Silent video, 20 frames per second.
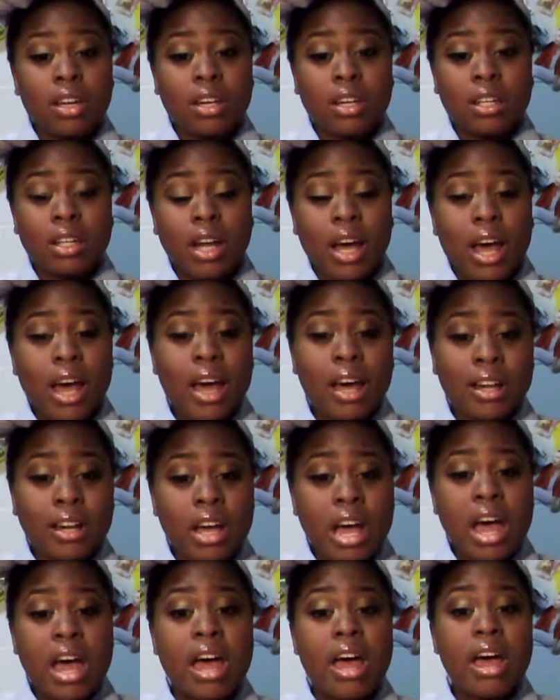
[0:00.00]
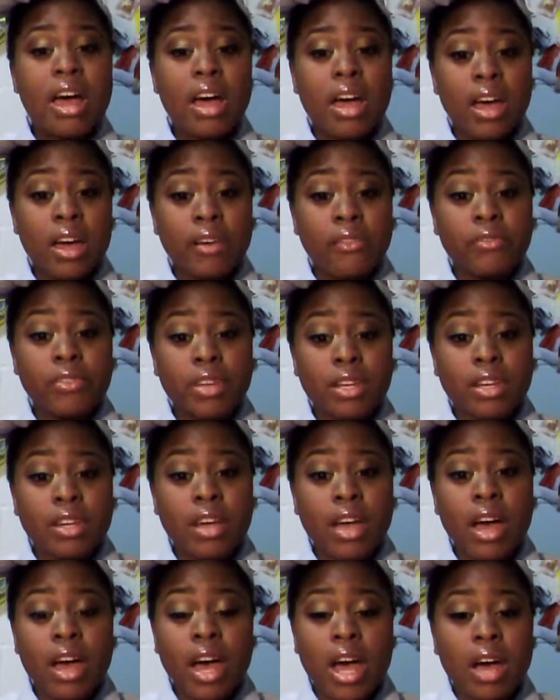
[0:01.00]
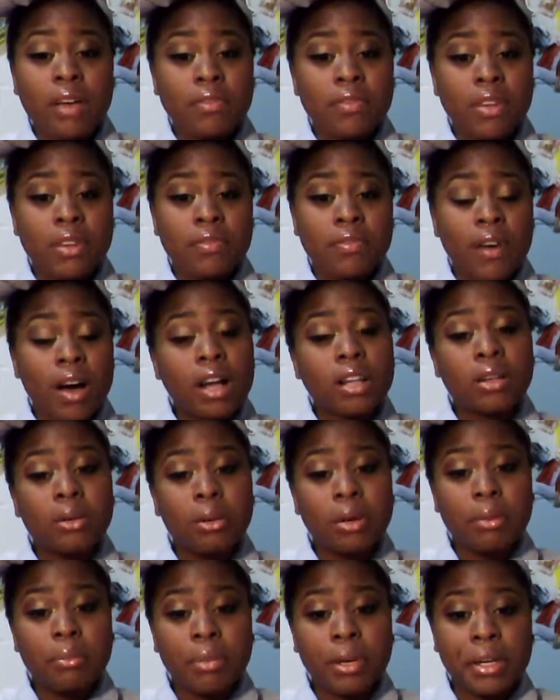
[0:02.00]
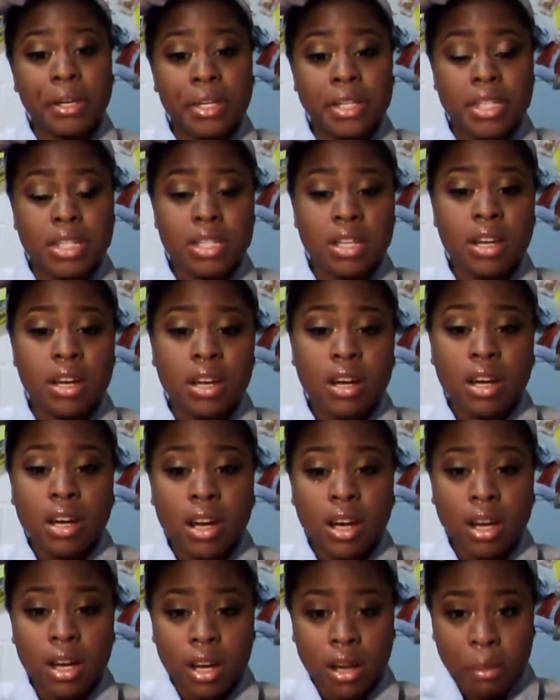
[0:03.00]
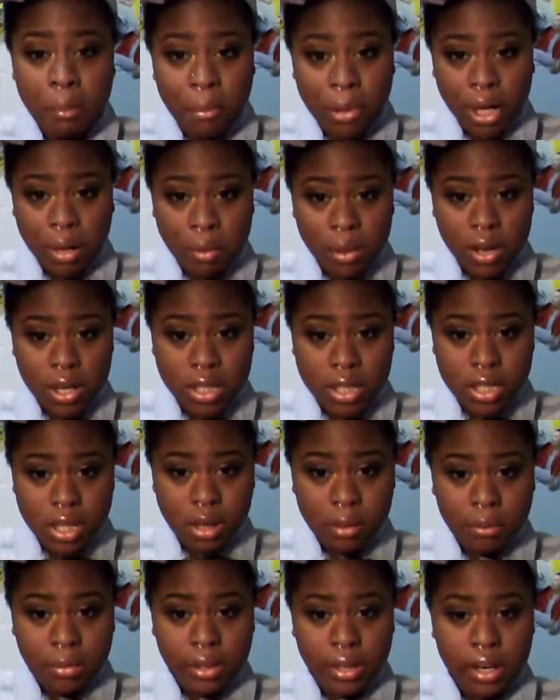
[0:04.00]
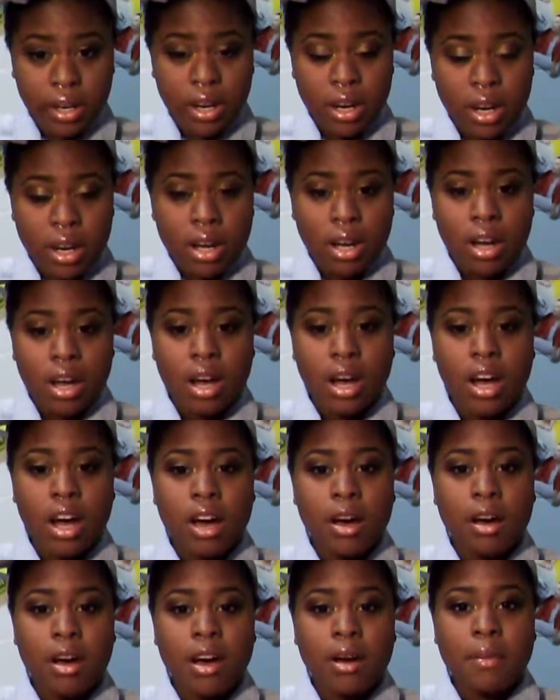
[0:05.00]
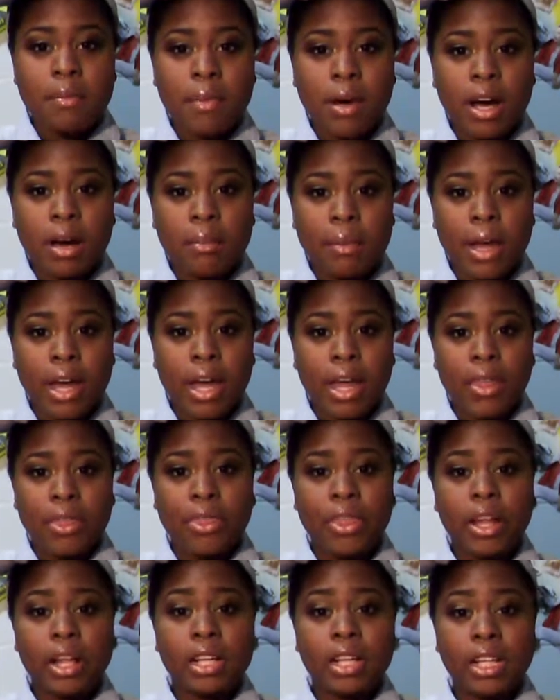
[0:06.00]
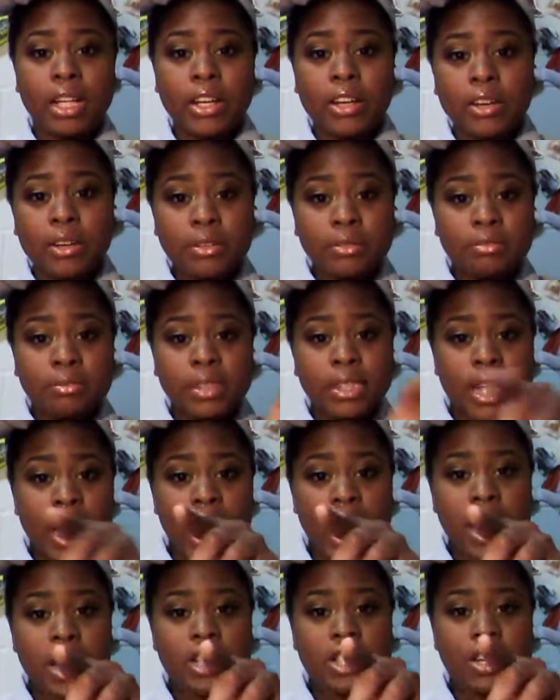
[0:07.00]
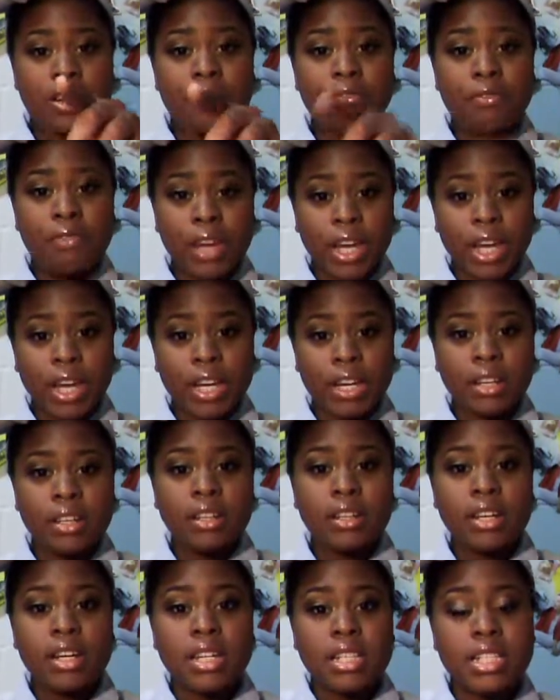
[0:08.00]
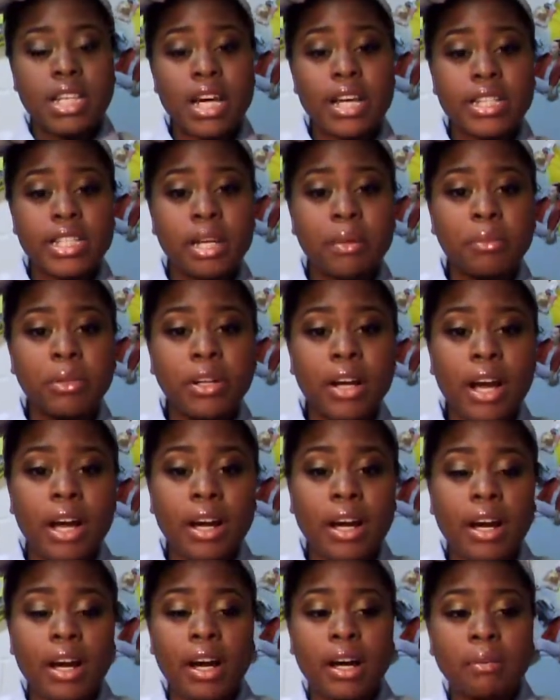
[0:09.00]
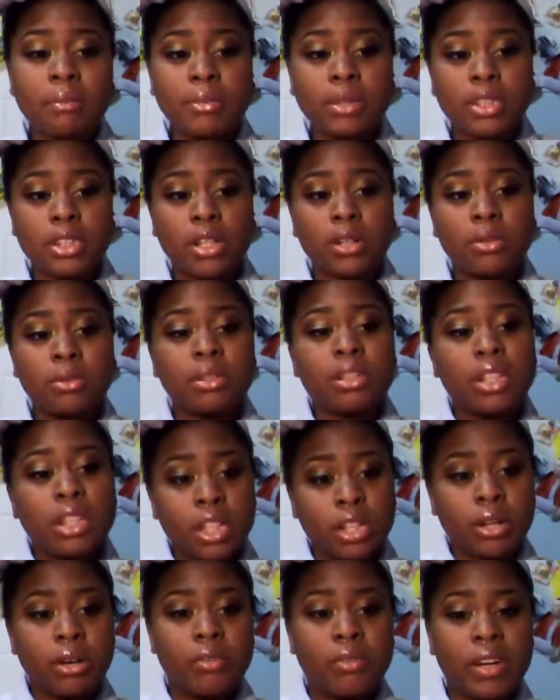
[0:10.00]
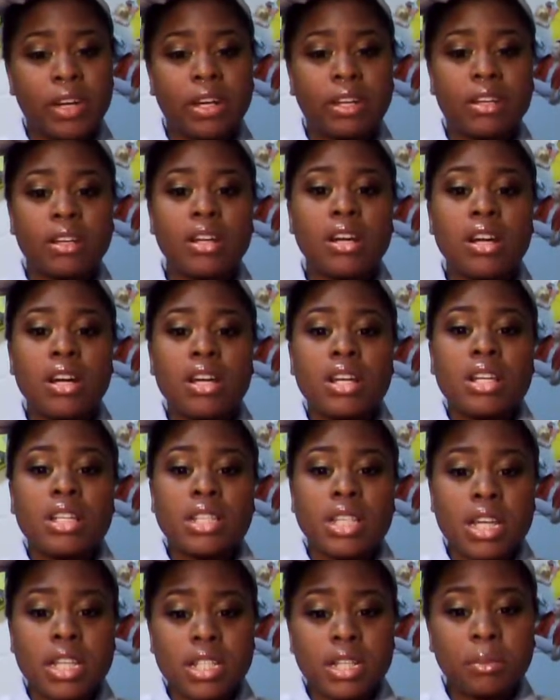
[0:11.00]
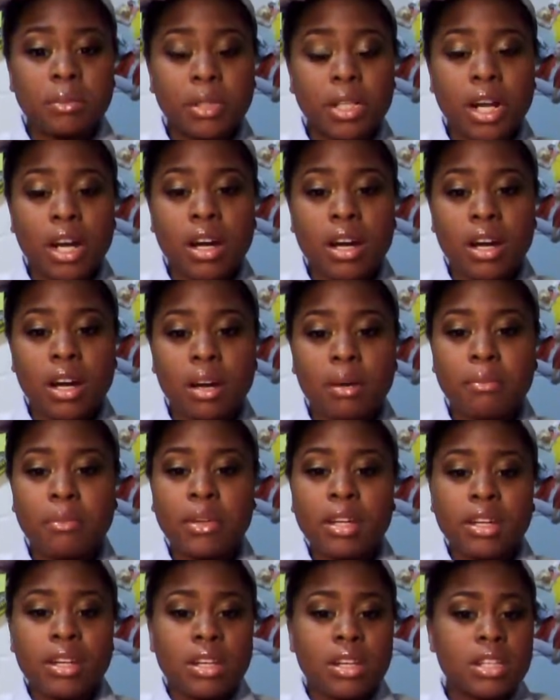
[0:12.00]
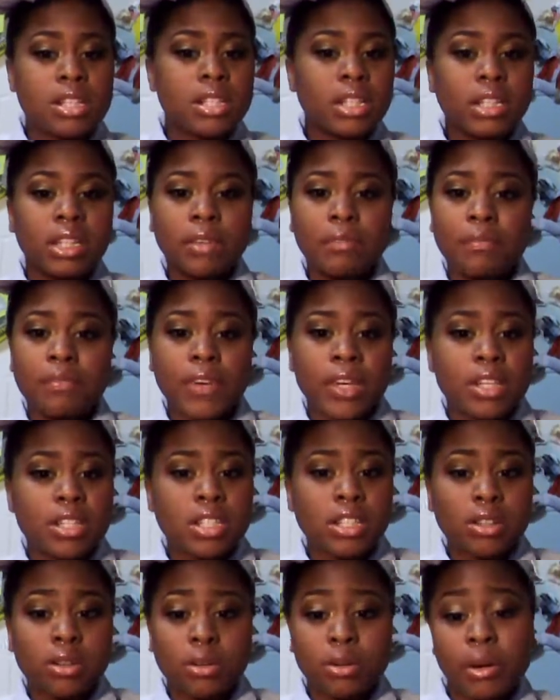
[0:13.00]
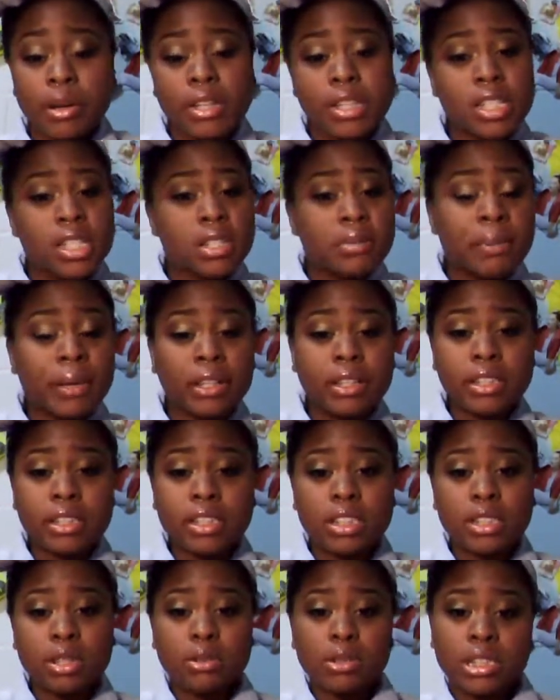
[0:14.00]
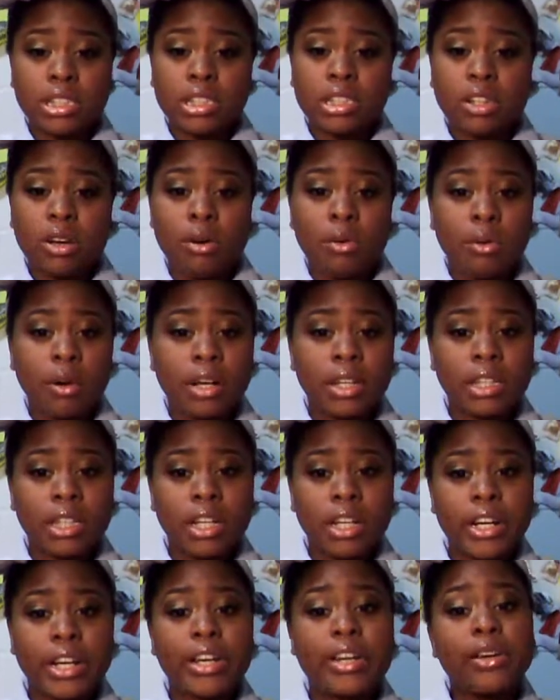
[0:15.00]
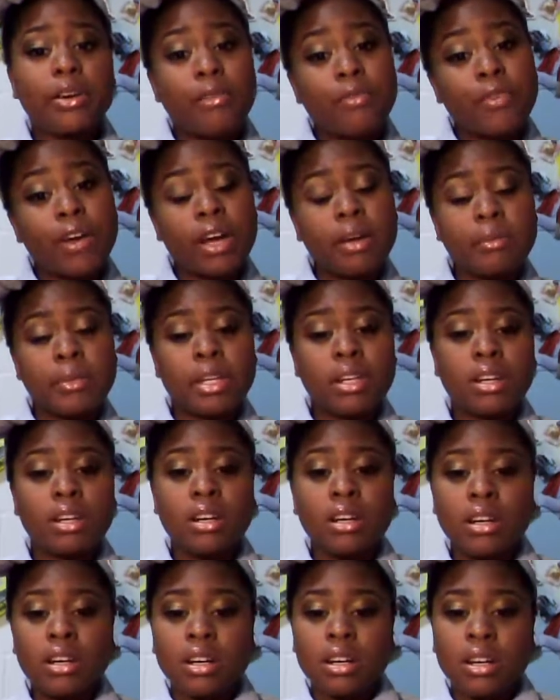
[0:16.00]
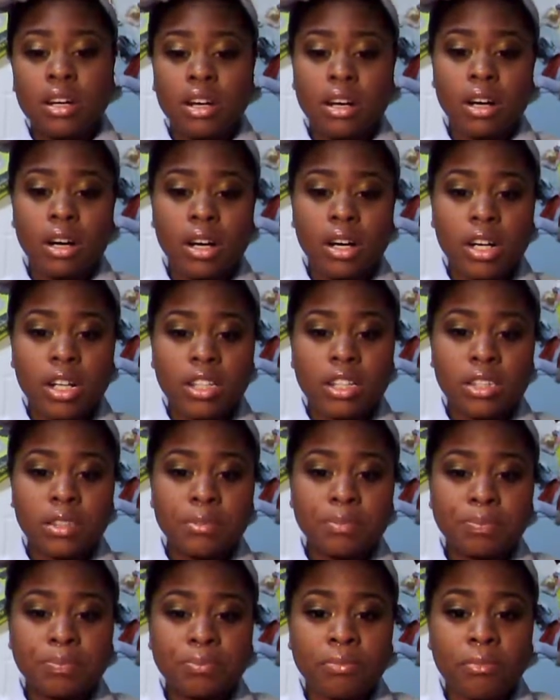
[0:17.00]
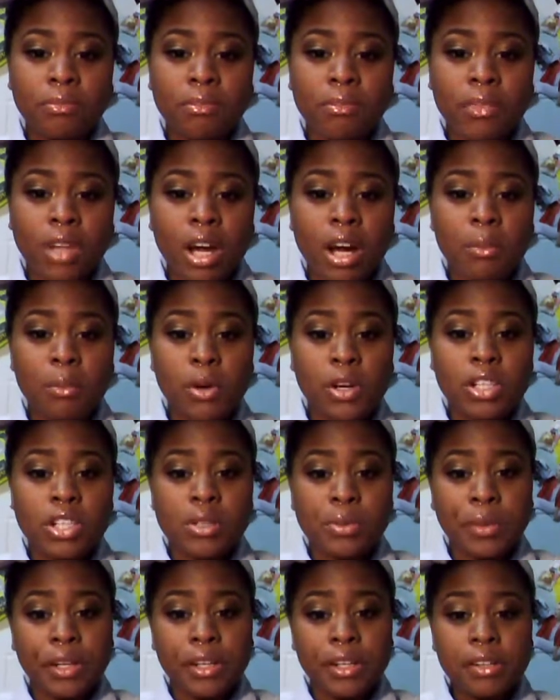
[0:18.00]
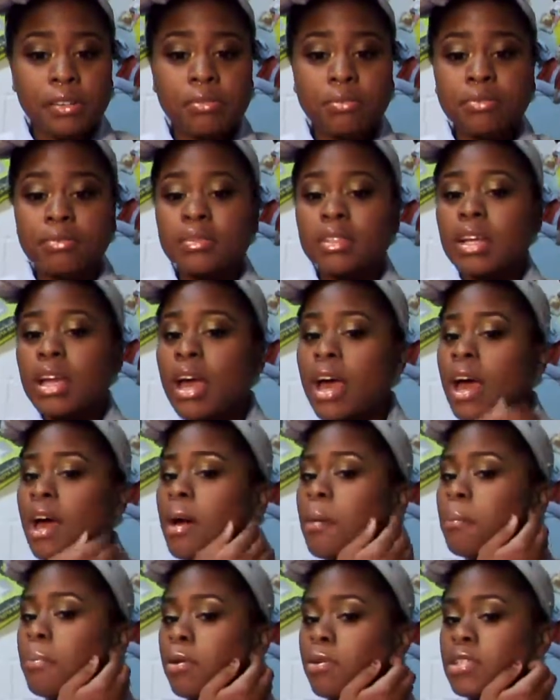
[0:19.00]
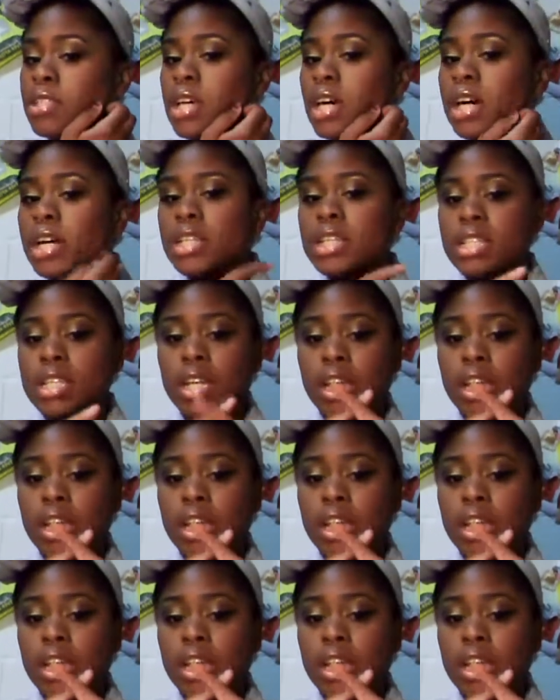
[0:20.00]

and I had a heavy, heavy following base. Um, but I'm on Tumblr. Um, I'm at the glitter vein.tumblr.com. So the glitter vein.tumblr.com is nothing fancy, no crazy spelling. So just go on there, you'll find me. Um, I'm on Twitter at ties